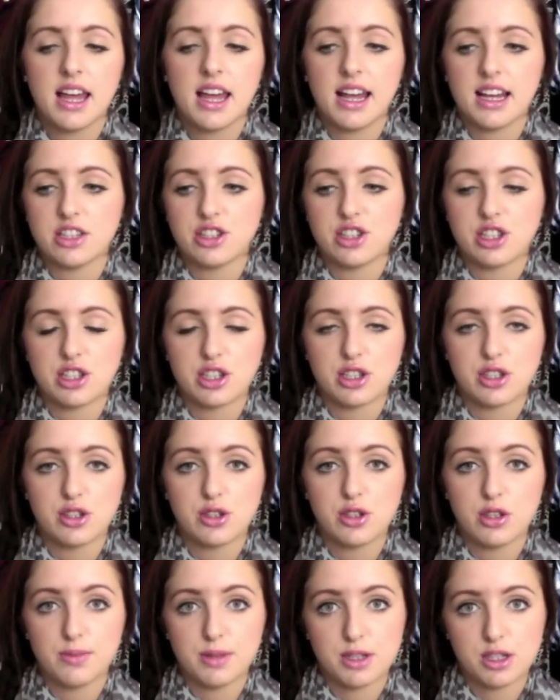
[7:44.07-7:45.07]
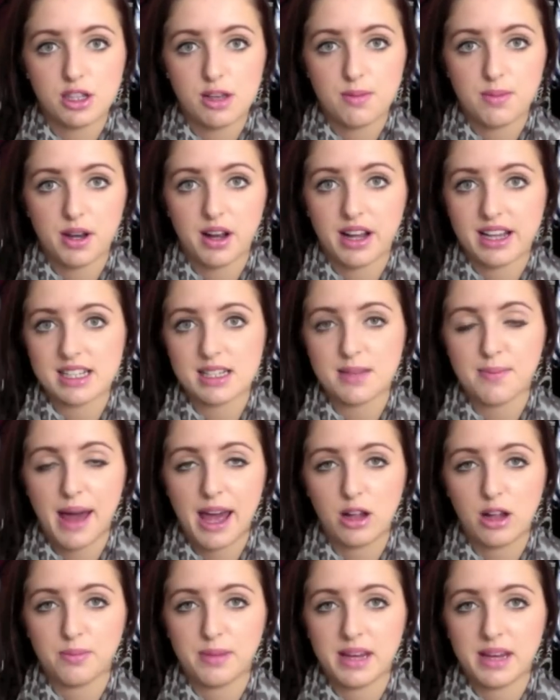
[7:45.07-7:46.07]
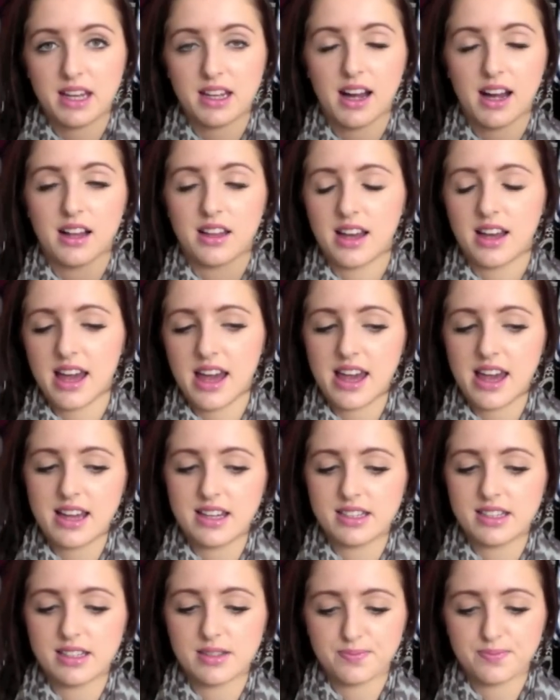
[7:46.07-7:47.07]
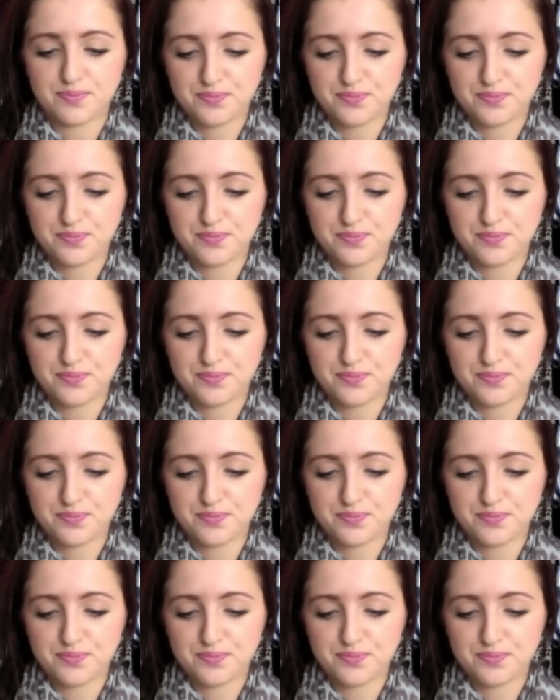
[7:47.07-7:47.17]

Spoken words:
It's just a super, super nice pale pink color, and